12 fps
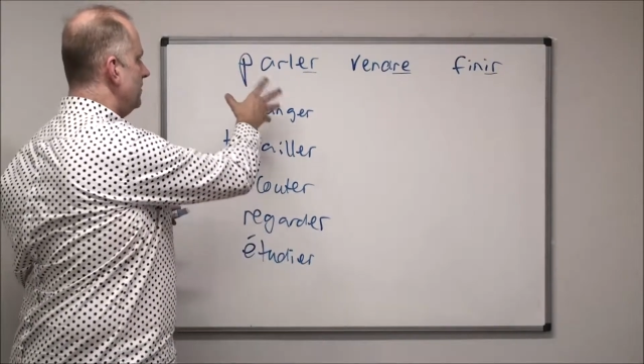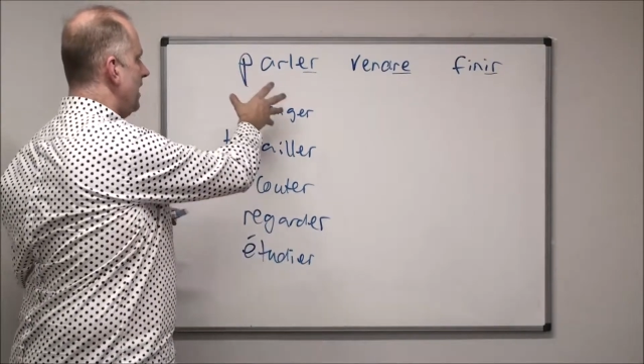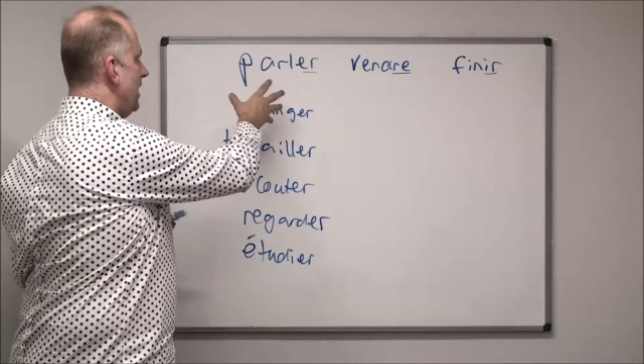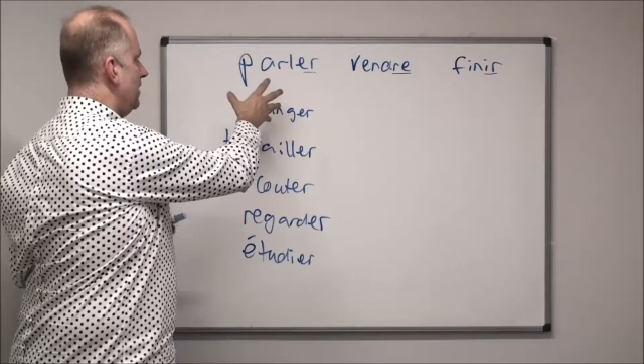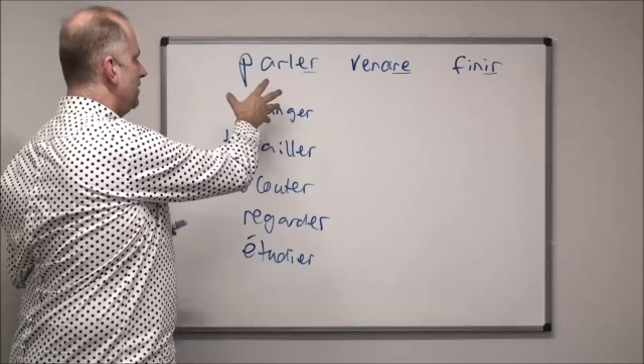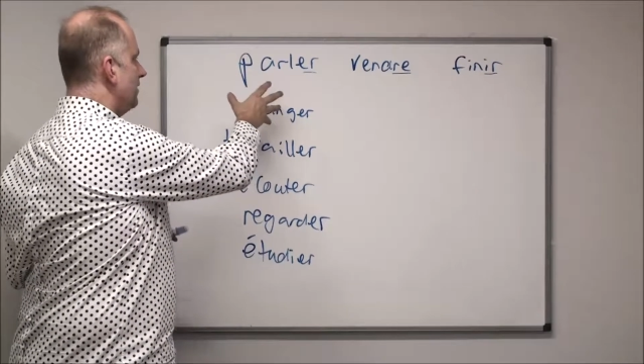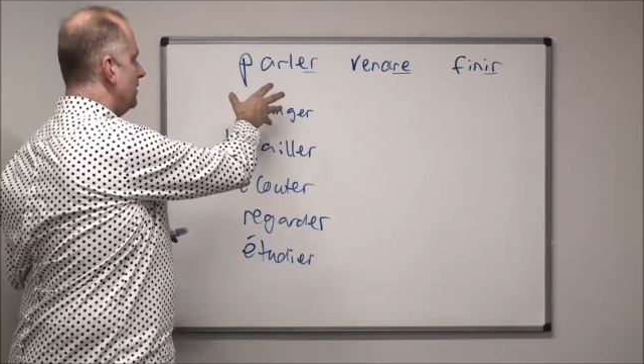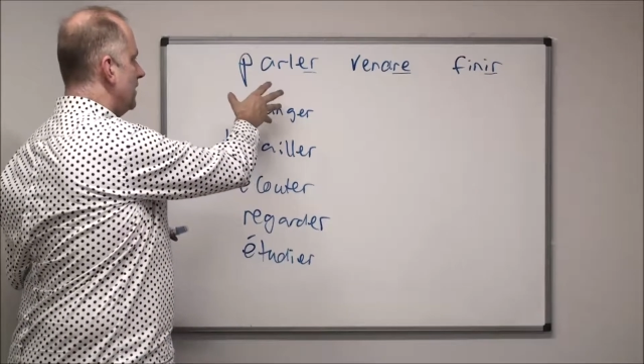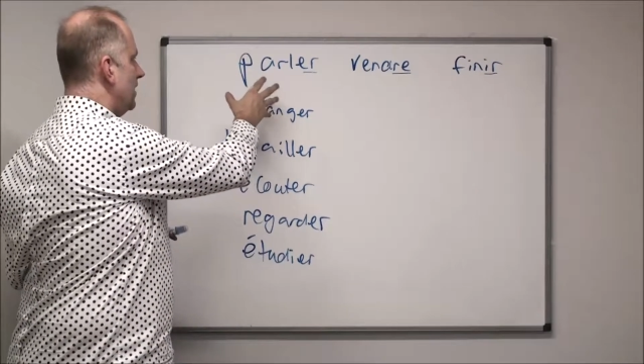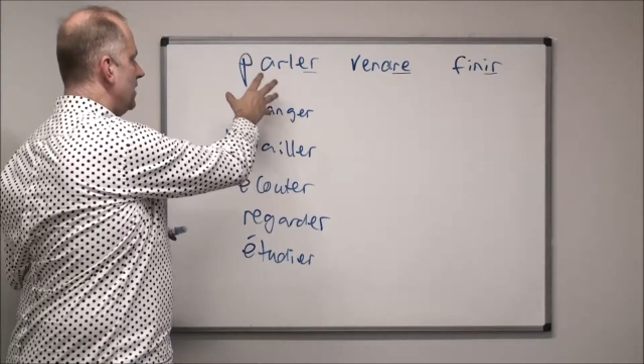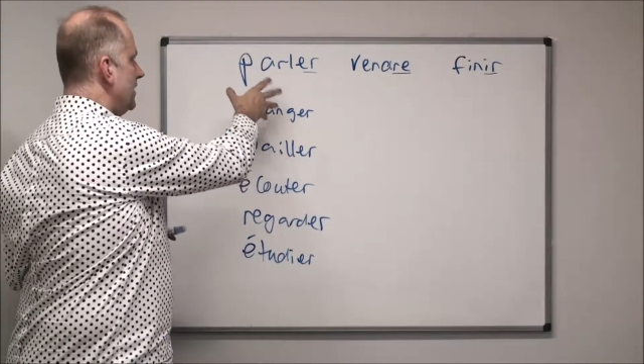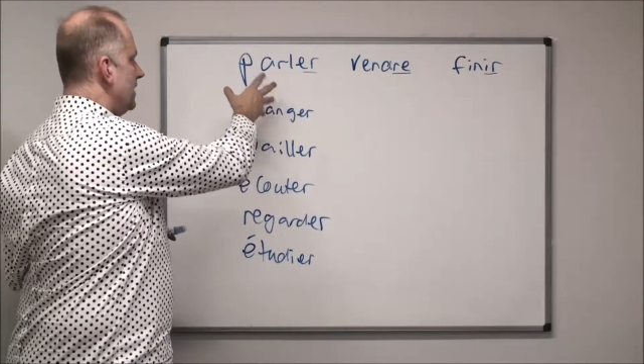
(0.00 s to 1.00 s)
how
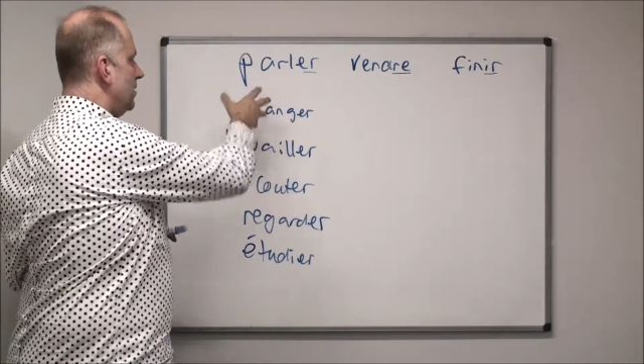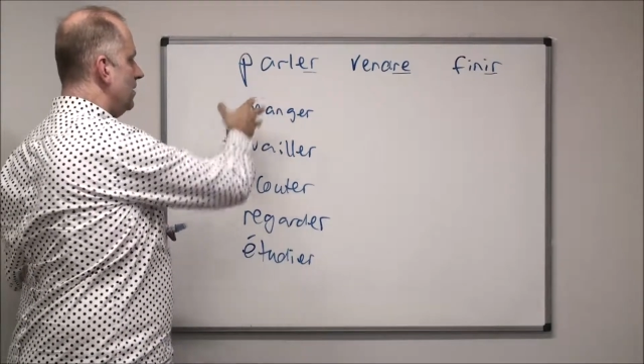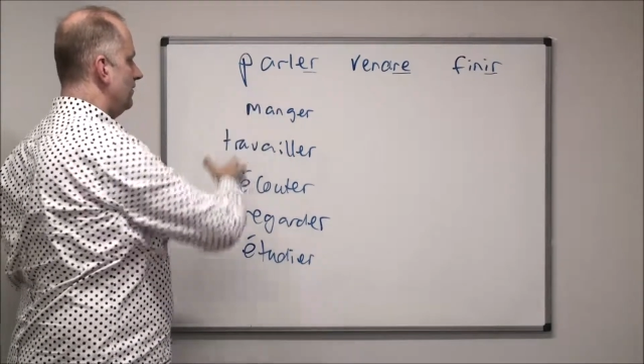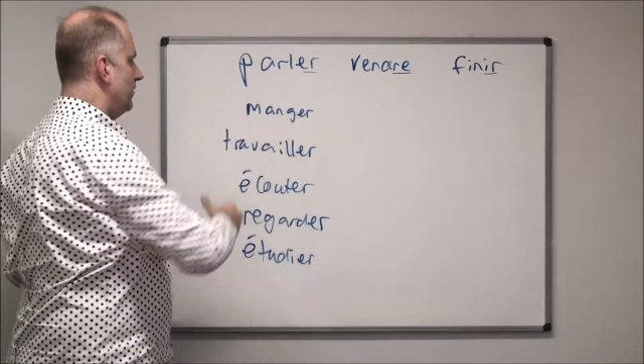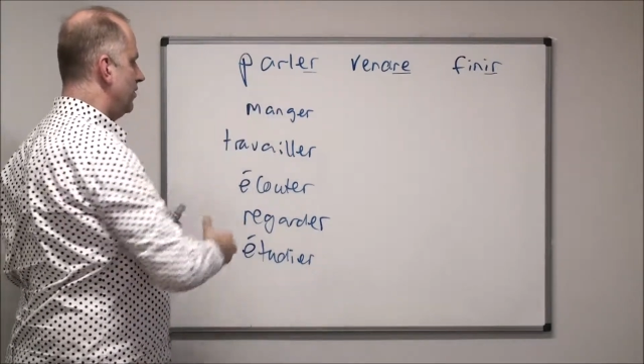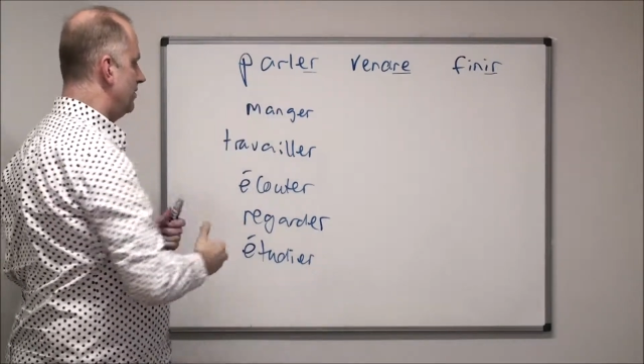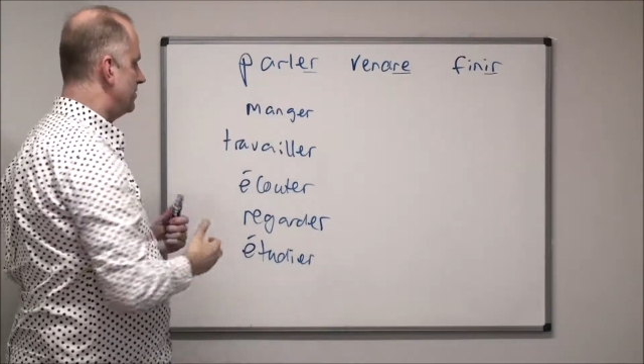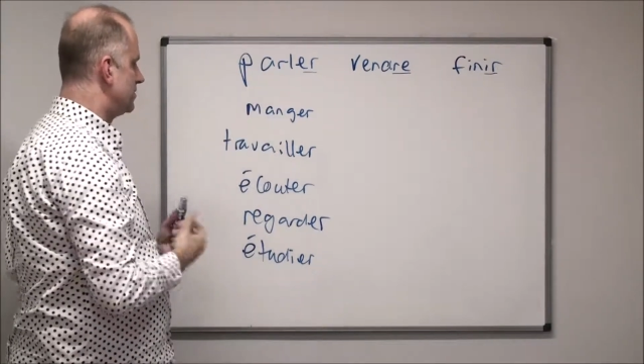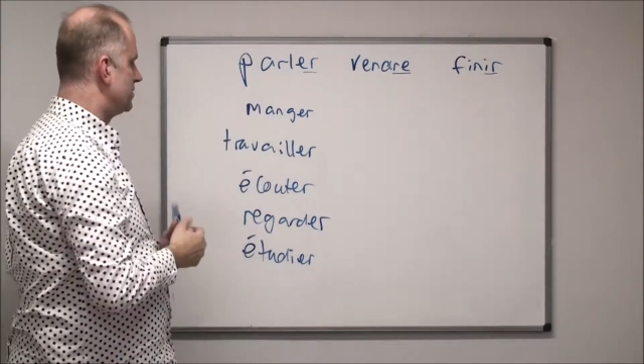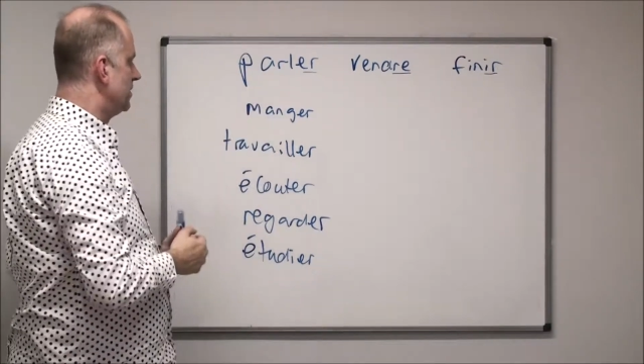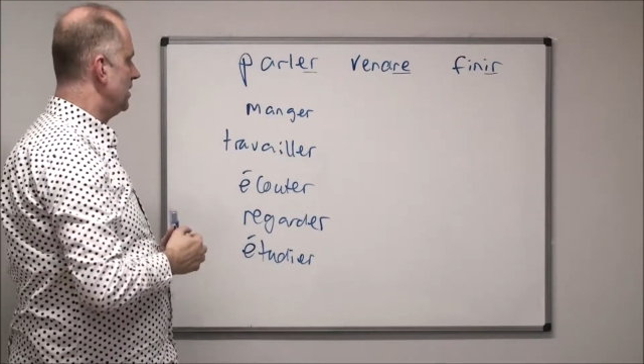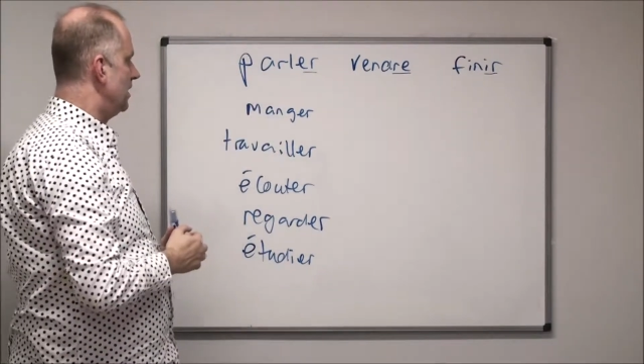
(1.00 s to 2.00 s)
ER
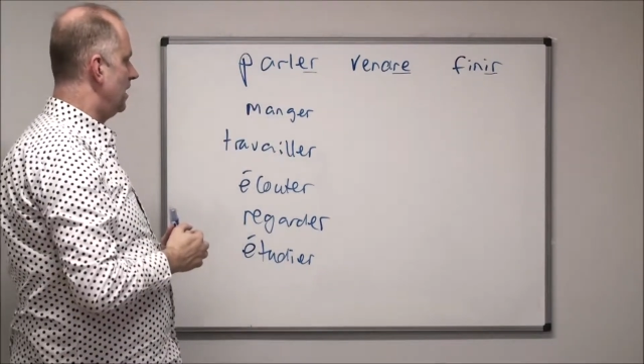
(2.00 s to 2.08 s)
verbs